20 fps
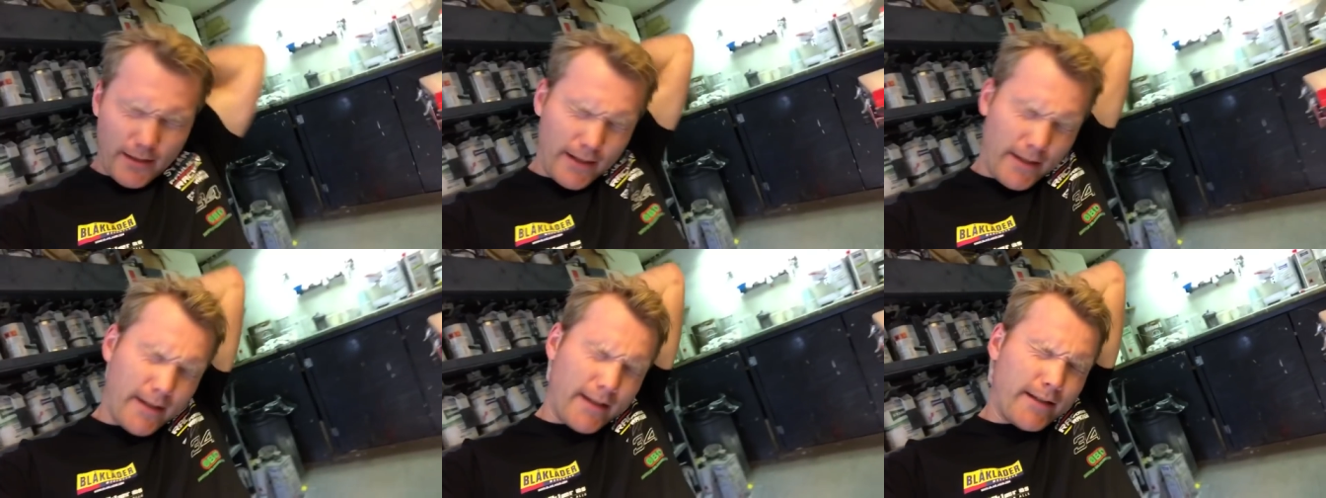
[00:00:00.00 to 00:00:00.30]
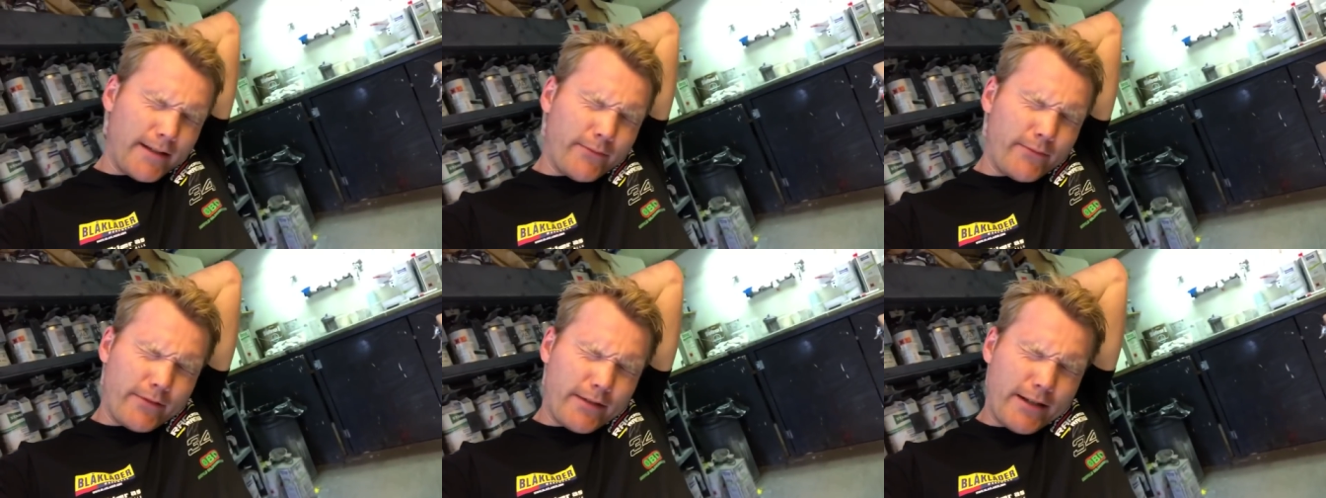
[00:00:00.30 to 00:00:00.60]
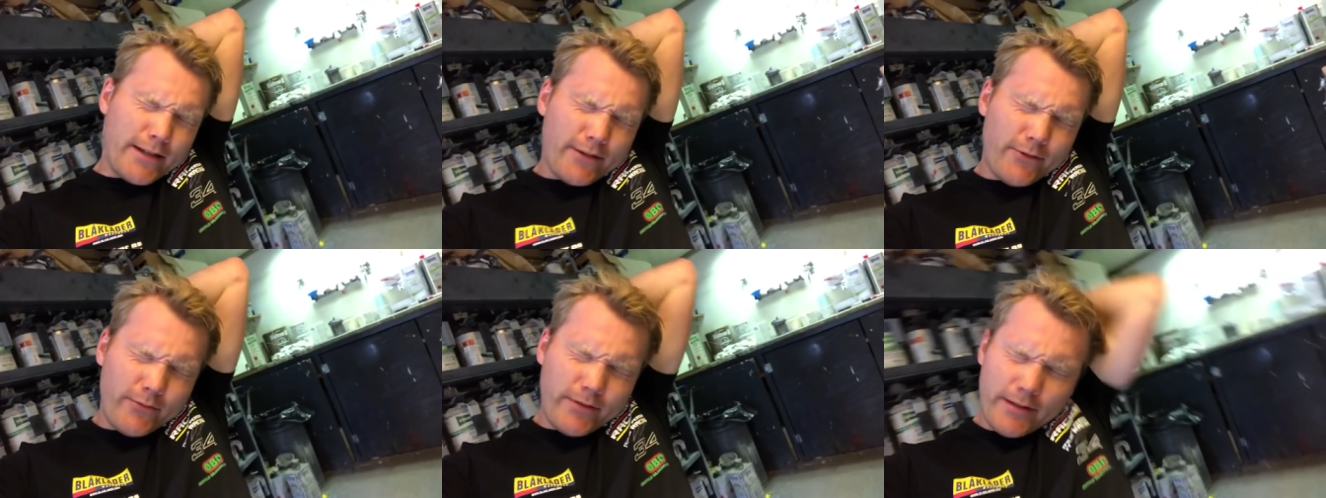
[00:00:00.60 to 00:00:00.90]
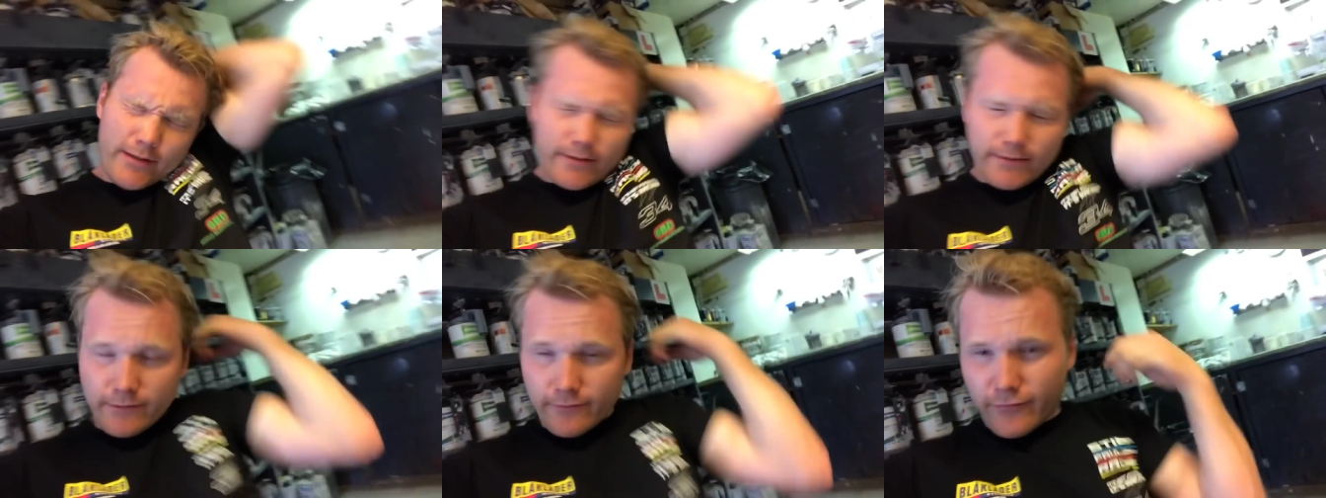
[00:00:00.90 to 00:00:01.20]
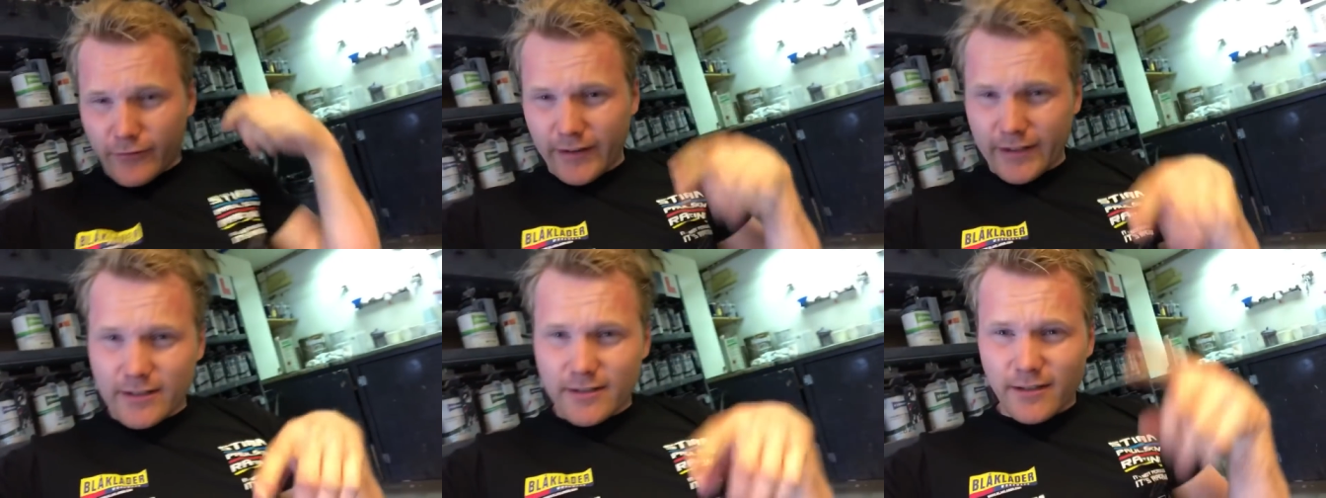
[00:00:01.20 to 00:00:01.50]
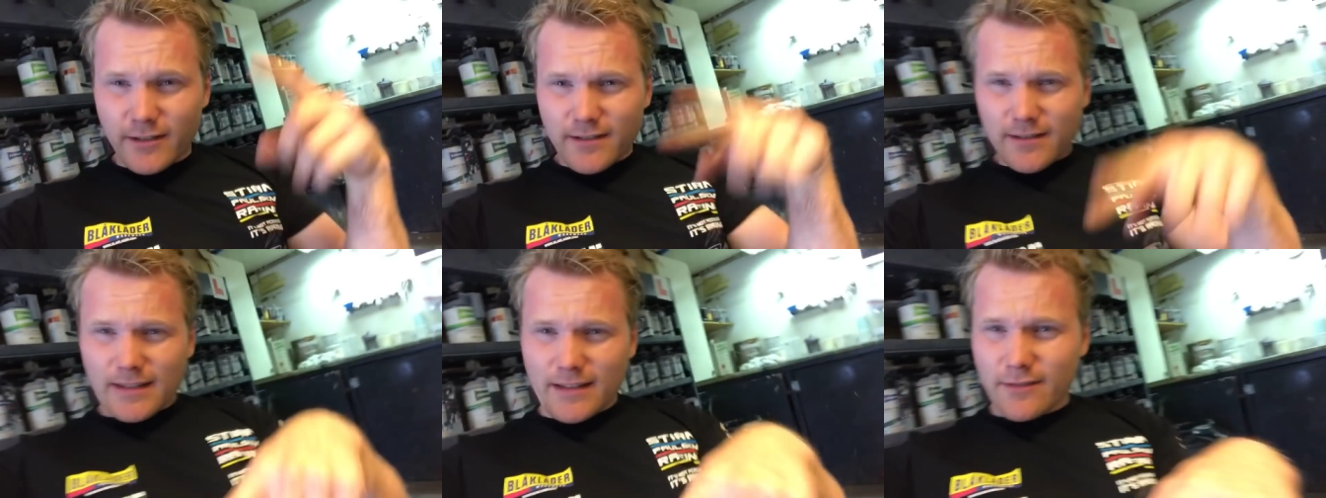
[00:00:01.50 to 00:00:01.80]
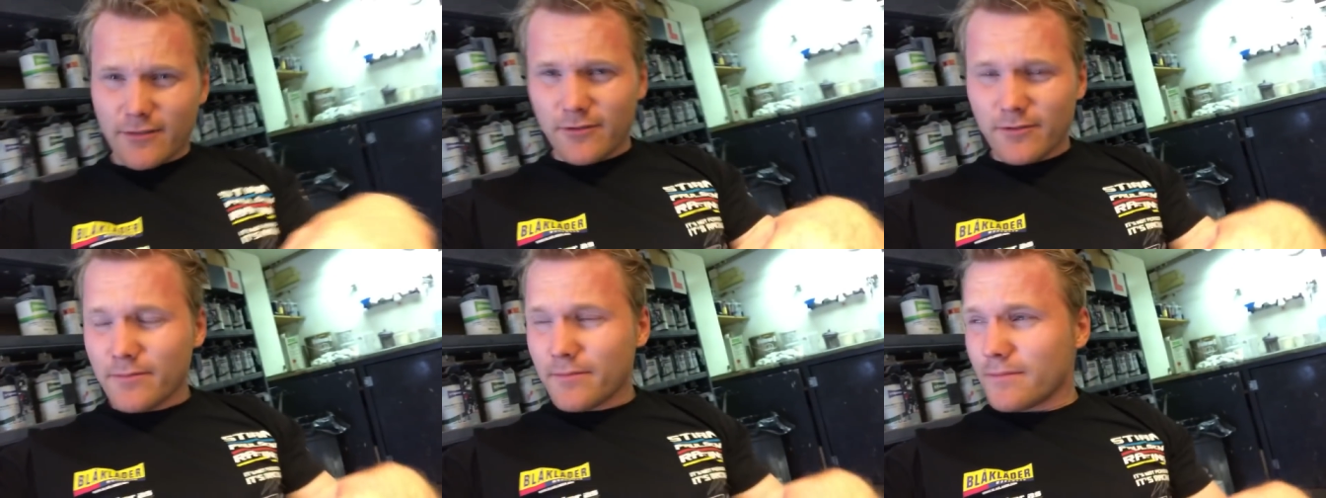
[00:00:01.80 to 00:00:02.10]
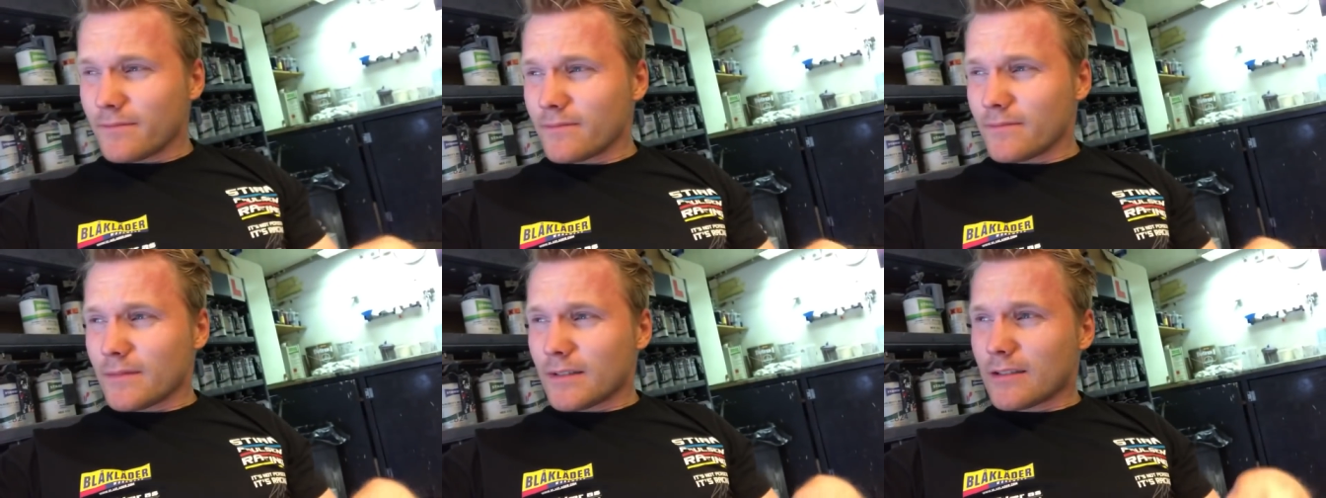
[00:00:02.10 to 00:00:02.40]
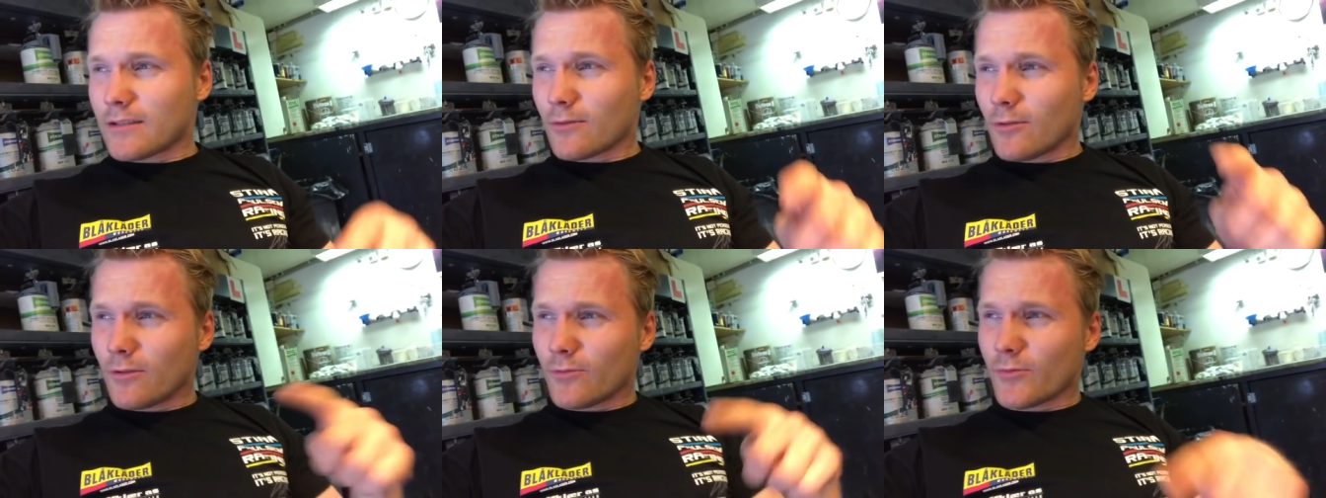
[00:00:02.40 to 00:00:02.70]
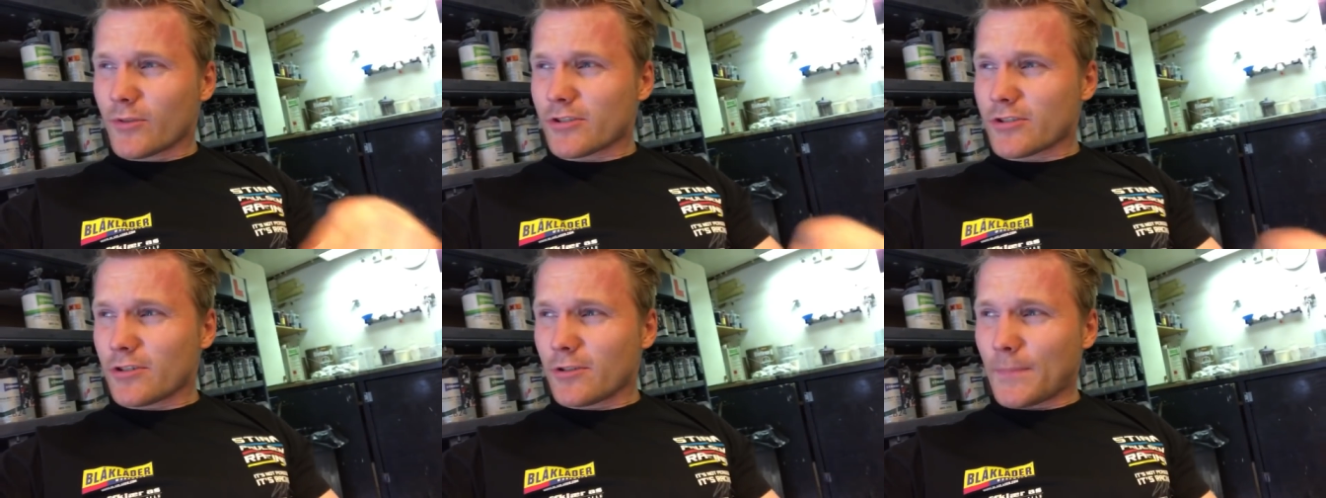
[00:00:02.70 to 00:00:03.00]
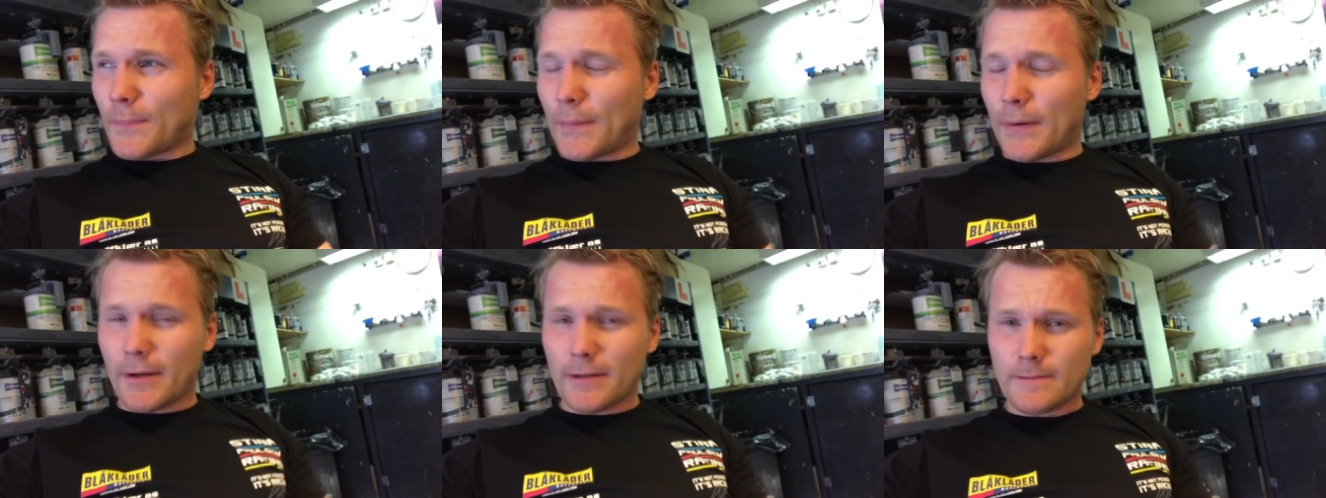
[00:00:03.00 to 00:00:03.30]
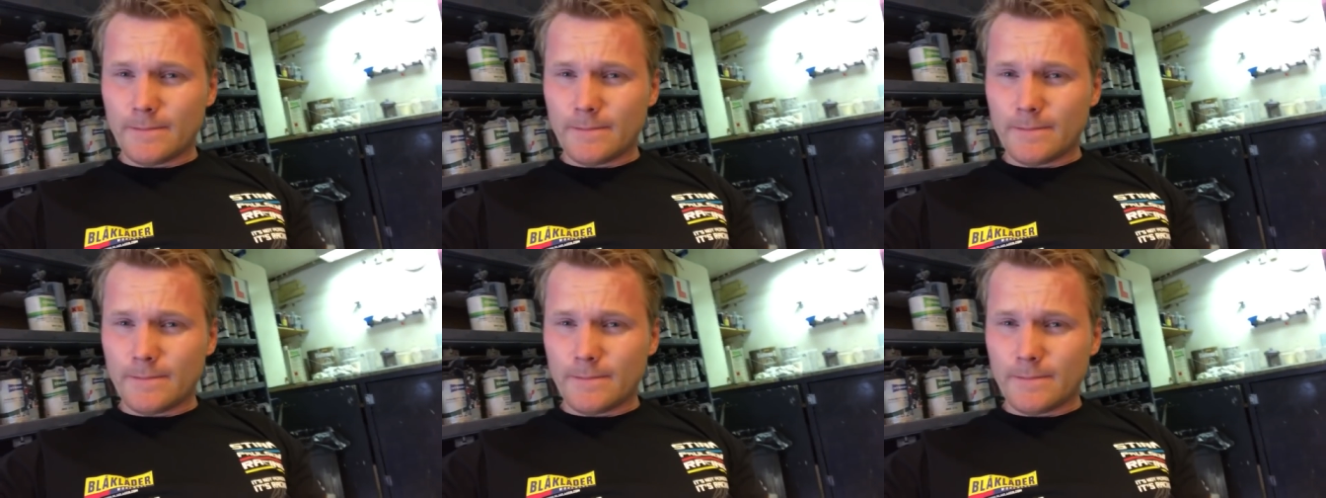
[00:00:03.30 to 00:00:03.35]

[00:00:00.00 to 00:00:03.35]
I am now in Freestyle Centrum in the old workshop